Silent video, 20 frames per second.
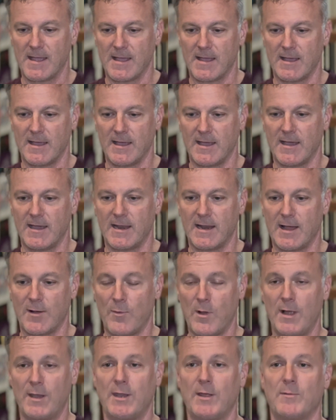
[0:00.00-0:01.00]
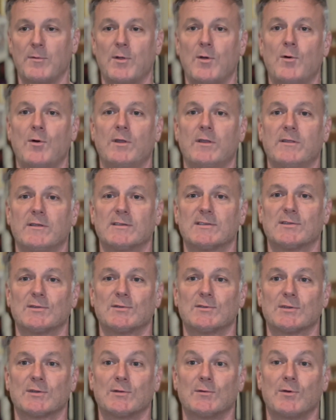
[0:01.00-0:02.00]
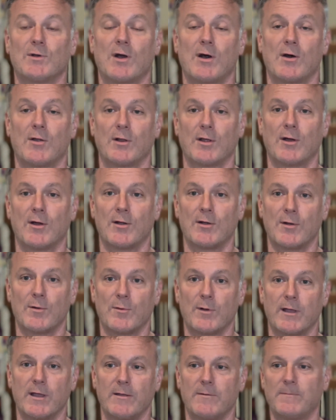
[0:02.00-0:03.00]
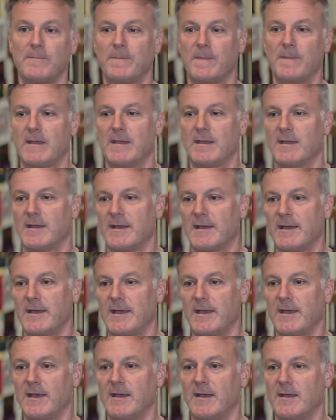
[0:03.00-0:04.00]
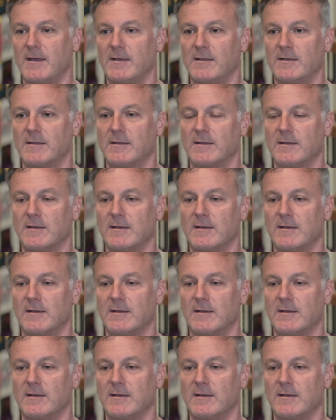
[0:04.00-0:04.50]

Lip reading: And I wound up going to this little school called Gardner-Webb and